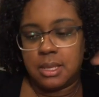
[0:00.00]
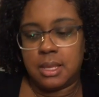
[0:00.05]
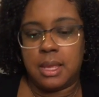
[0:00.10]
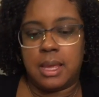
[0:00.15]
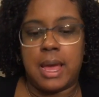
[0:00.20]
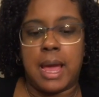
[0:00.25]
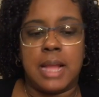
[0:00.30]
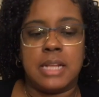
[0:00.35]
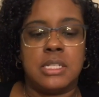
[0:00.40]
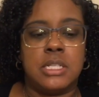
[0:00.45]

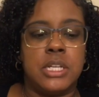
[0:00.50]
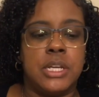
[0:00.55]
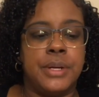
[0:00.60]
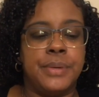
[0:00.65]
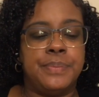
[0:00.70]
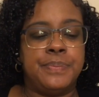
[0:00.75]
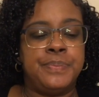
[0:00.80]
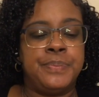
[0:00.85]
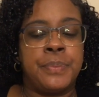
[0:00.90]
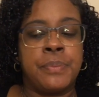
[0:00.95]
Gotcha.
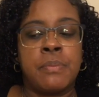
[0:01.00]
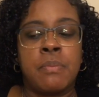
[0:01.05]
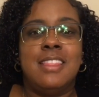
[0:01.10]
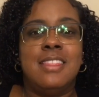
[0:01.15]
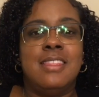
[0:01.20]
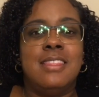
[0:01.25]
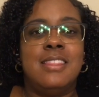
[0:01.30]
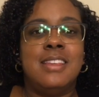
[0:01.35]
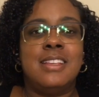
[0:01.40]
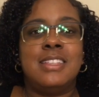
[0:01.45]

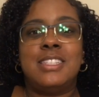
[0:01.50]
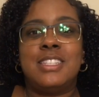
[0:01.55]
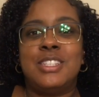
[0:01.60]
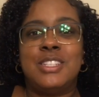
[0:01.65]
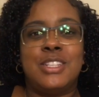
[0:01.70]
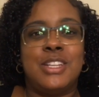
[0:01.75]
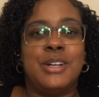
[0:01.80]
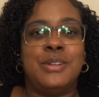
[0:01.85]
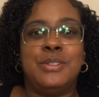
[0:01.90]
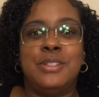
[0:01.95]
This
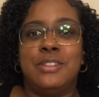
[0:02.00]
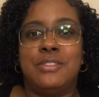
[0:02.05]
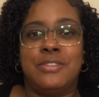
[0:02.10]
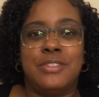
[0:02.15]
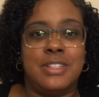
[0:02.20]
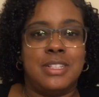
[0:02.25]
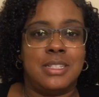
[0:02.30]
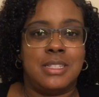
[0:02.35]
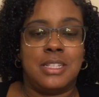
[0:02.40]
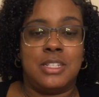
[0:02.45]
is no
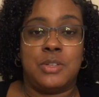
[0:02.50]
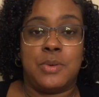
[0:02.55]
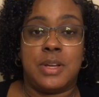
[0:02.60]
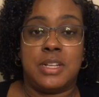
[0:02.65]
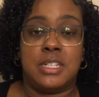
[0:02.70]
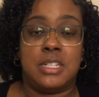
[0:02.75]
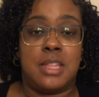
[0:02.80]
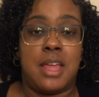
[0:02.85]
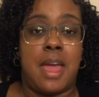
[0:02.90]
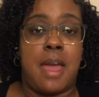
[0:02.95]
different than
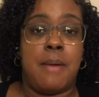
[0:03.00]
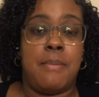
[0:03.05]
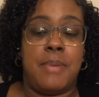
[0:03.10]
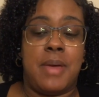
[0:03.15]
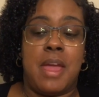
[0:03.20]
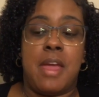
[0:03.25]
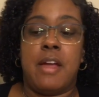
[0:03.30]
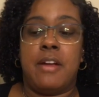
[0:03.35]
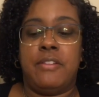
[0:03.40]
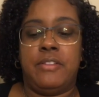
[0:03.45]
situations that
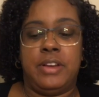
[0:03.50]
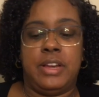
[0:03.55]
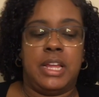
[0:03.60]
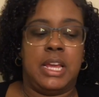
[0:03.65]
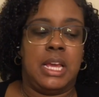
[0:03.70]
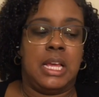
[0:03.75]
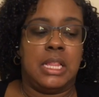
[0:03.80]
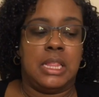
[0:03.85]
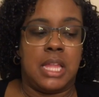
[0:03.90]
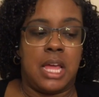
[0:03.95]
happen every
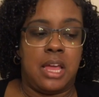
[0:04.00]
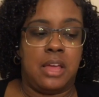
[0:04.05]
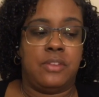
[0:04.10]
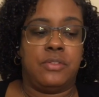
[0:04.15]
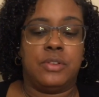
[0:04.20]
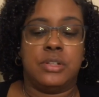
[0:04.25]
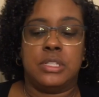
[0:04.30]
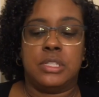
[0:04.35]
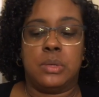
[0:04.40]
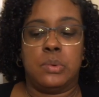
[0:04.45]
day in
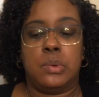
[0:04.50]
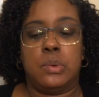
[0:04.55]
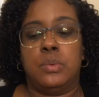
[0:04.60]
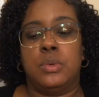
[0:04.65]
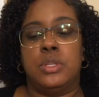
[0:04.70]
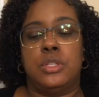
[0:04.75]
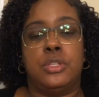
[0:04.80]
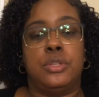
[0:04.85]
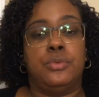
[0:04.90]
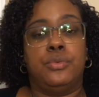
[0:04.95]
life, where someone
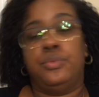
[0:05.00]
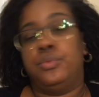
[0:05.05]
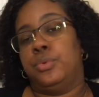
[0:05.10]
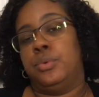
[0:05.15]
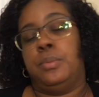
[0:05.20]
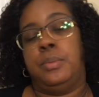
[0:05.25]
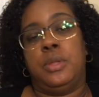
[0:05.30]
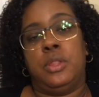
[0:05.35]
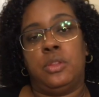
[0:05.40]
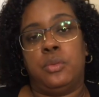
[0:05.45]
wants to
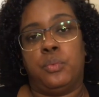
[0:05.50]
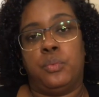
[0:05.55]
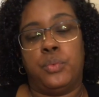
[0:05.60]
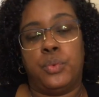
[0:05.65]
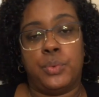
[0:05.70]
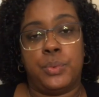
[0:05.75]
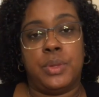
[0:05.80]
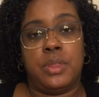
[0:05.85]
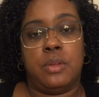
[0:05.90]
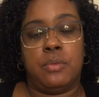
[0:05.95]

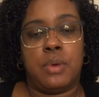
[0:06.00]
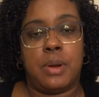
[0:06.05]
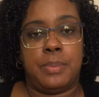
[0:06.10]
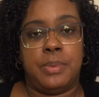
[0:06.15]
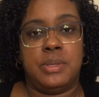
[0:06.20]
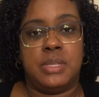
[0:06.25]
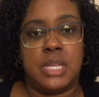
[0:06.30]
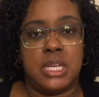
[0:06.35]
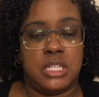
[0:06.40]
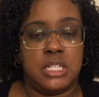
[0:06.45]
ruin the
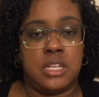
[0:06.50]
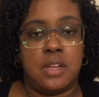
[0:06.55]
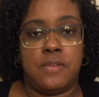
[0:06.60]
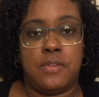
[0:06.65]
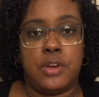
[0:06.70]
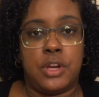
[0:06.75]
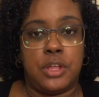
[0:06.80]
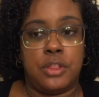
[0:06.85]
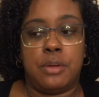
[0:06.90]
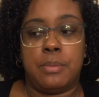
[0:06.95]
reputation of
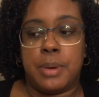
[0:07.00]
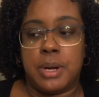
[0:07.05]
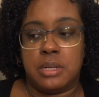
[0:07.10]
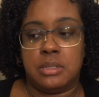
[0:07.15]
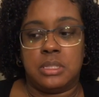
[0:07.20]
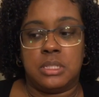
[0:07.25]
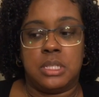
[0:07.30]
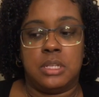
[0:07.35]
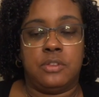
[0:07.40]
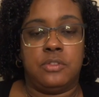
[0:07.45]
another
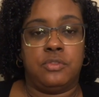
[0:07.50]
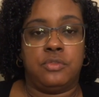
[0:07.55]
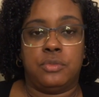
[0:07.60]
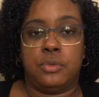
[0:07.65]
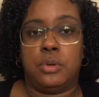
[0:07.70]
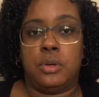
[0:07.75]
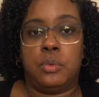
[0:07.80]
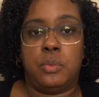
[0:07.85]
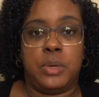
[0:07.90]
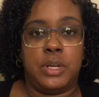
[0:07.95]
person
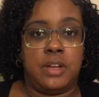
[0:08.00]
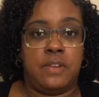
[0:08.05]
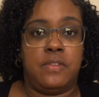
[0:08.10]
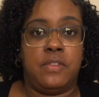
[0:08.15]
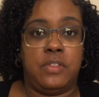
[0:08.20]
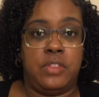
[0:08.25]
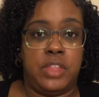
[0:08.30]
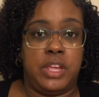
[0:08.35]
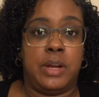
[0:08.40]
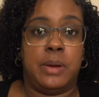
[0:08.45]
for
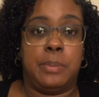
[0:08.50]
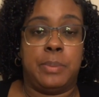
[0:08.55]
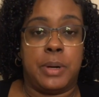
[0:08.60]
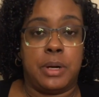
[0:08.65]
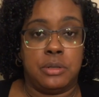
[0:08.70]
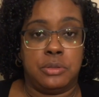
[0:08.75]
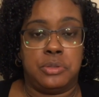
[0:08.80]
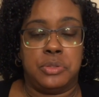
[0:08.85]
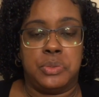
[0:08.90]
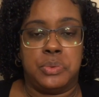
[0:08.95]
whatever their
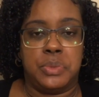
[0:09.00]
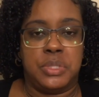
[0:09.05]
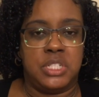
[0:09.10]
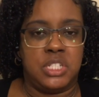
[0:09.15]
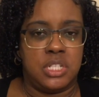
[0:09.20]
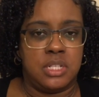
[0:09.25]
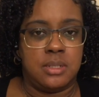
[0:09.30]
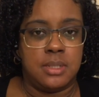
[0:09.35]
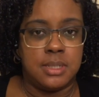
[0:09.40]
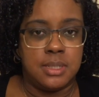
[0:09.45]
personal
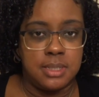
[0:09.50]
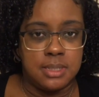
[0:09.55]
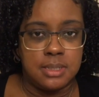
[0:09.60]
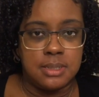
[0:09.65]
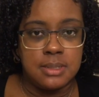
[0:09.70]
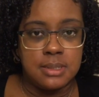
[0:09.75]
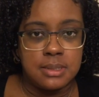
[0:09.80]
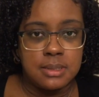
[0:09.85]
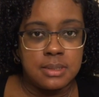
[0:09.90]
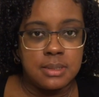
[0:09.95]
agenda
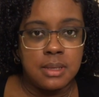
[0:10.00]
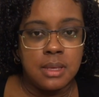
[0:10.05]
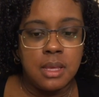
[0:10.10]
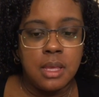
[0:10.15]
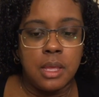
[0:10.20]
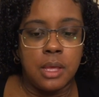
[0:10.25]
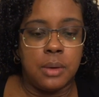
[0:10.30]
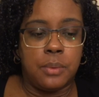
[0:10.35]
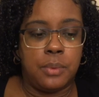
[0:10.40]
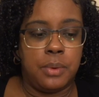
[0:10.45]
is.
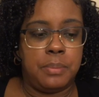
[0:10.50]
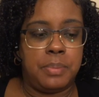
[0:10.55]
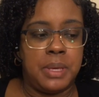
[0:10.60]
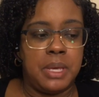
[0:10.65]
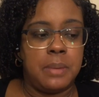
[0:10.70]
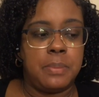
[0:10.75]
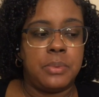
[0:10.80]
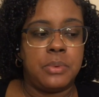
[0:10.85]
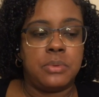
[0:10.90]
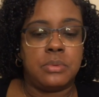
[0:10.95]
When
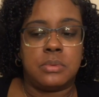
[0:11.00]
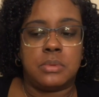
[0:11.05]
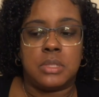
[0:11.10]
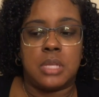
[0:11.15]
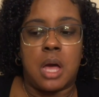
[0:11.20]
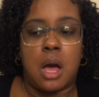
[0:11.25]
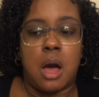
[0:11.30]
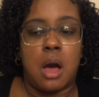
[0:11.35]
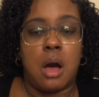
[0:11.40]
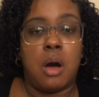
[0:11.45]
people
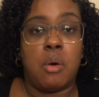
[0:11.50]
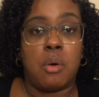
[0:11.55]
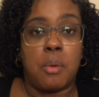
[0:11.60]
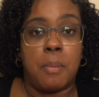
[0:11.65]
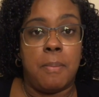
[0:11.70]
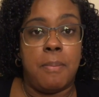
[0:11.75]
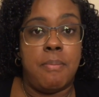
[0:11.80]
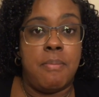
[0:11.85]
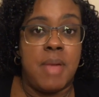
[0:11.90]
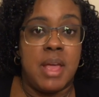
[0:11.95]
talk
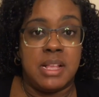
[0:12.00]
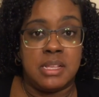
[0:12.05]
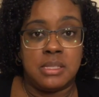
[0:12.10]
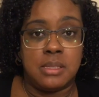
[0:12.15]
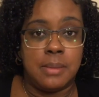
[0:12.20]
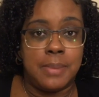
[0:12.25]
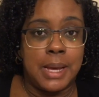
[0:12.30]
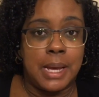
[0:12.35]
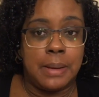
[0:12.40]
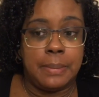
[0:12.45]
mess
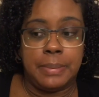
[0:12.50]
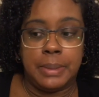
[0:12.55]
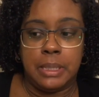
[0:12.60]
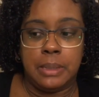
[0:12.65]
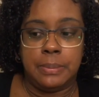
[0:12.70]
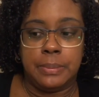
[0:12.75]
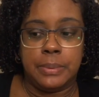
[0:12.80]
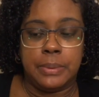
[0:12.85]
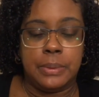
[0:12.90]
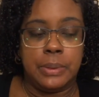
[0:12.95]
about
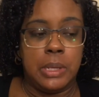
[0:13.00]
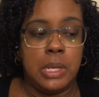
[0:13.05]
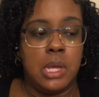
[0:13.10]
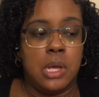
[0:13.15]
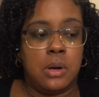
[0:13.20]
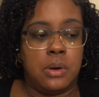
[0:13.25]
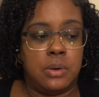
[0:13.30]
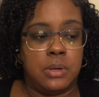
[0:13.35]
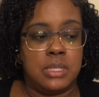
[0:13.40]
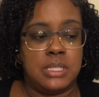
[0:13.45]
people
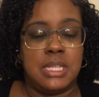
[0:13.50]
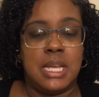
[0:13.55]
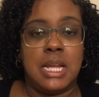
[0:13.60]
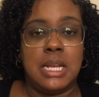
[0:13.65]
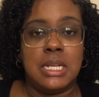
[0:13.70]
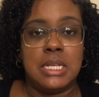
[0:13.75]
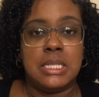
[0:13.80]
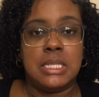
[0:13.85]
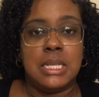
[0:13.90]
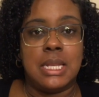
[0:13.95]
or say
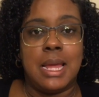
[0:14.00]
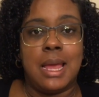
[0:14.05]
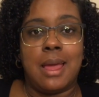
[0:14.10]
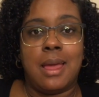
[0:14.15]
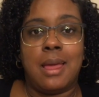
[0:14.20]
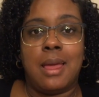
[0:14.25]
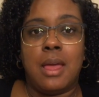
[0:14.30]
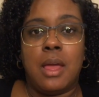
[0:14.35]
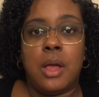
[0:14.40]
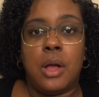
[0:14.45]
this and
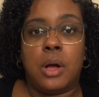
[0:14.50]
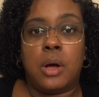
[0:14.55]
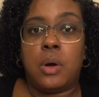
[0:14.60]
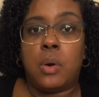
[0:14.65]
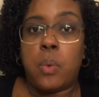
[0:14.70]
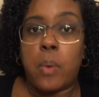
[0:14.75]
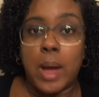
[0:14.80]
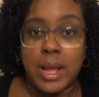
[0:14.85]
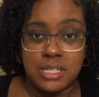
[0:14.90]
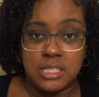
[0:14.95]
that,
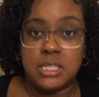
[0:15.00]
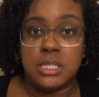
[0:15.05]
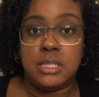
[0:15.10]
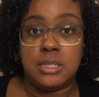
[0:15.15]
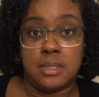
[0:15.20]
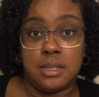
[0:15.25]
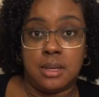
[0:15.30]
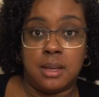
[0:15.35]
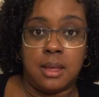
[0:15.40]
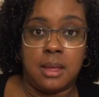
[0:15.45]

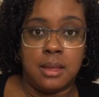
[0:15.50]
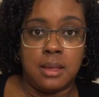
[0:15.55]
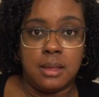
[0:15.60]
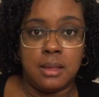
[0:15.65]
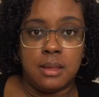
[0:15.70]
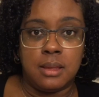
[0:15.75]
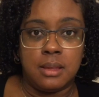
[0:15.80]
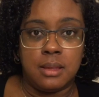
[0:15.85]
question it.